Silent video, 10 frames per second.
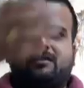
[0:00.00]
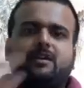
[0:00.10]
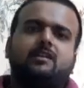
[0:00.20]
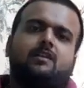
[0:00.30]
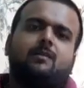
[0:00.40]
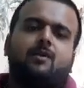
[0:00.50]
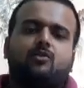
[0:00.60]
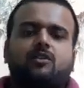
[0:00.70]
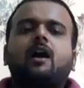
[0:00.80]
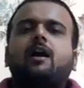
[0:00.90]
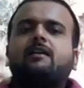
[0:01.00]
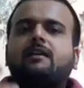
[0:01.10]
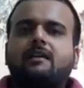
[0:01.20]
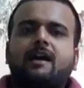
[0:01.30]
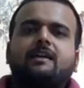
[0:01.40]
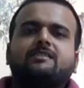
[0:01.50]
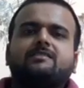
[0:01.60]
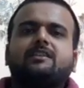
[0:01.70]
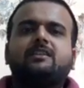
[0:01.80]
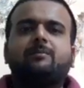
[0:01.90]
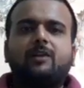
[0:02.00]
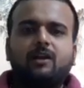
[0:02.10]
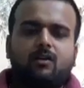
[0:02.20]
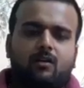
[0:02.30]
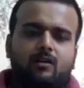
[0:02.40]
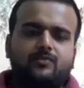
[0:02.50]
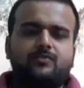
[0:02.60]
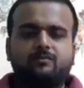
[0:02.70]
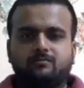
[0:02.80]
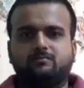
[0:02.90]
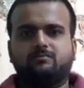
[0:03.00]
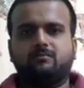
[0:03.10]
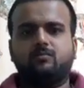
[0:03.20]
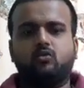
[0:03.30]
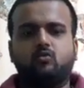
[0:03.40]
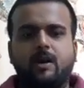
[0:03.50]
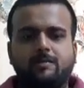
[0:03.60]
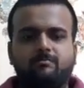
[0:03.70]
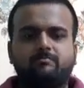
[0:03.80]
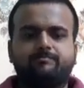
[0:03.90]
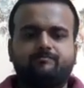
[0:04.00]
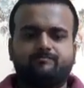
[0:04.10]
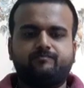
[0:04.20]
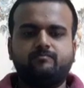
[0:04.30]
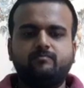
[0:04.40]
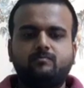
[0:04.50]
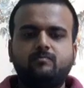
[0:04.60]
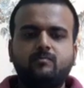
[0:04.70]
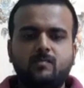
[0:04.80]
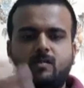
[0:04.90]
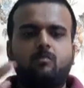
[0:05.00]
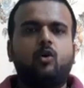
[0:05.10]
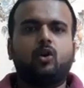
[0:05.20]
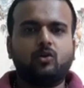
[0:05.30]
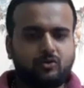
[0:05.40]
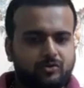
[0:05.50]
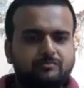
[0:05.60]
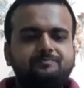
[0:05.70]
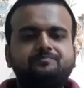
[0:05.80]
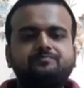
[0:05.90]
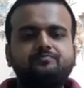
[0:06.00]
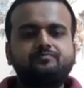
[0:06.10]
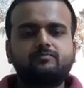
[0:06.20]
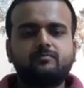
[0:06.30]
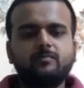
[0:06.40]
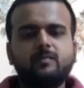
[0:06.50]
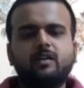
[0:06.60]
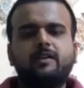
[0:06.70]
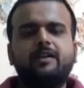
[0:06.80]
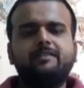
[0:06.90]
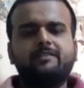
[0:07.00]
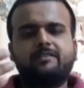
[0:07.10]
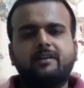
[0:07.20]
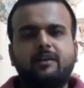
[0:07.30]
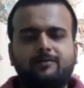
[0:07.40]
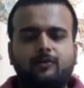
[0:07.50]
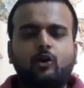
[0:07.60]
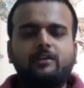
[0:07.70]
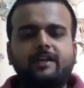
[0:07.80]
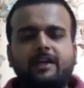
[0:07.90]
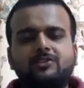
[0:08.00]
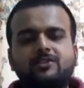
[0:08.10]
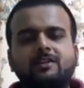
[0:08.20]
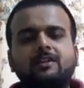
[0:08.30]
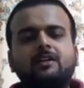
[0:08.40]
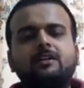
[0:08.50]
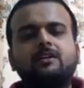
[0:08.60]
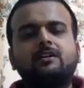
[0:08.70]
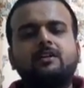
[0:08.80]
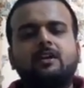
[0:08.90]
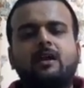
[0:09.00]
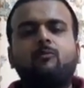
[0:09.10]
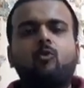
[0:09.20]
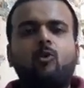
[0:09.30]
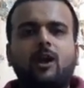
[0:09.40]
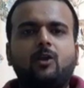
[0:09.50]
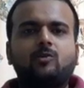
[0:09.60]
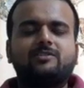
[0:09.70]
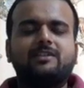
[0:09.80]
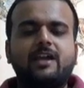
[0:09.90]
in about 100 lines in the middle of book 1. Moloch is a fallen angel, Moloch.